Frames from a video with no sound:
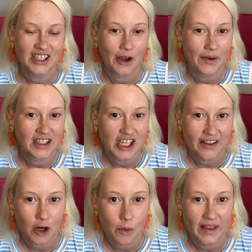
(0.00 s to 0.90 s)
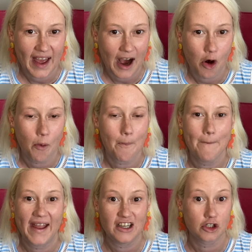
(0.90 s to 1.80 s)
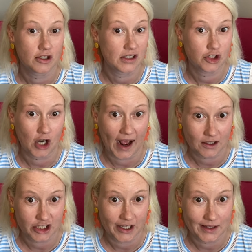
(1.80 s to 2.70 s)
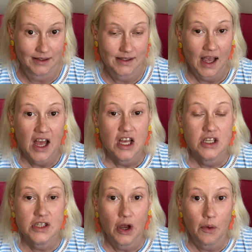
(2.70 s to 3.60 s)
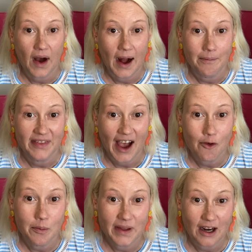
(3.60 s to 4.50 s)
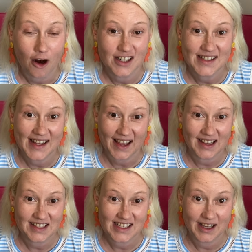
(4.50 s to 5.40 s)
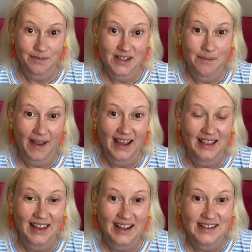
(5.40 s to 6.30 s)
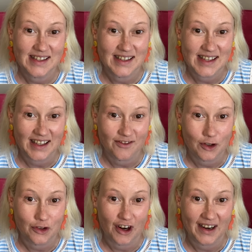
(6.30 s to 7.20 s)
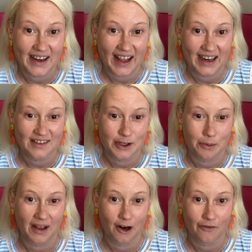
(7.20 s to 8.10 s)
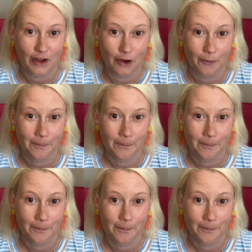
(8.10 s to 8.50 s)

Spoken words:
know each other without major distractions. So that would be our second tip to make things successful during a nanny Zoom interview.